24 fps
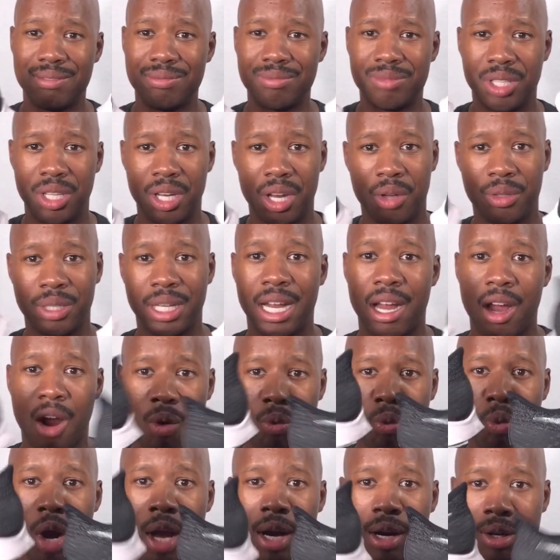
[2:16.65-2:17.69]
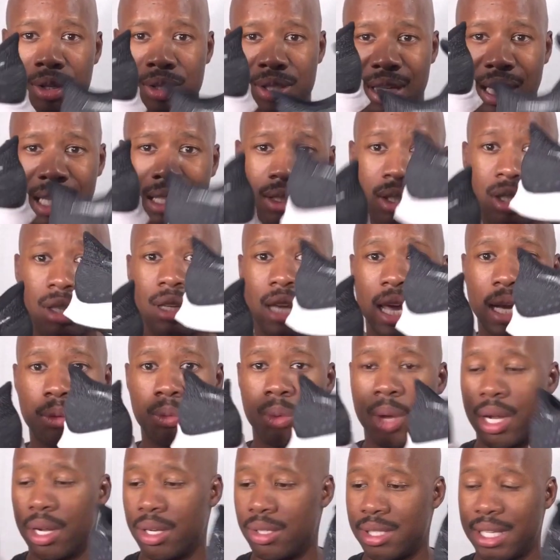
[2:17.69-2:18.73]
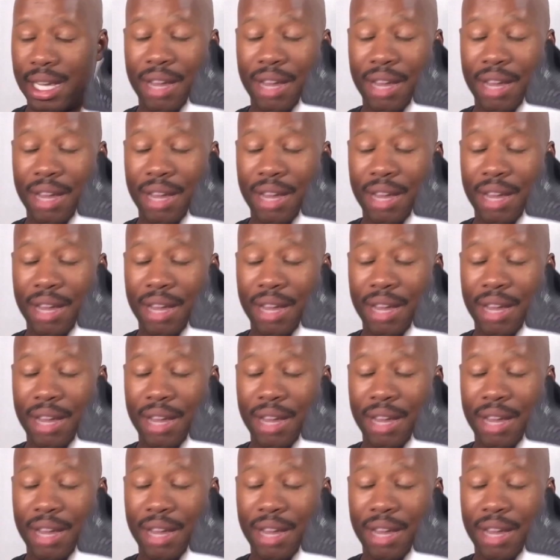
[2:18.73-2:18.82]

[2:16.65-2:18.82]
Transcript: You know, they are runners and they look like runners.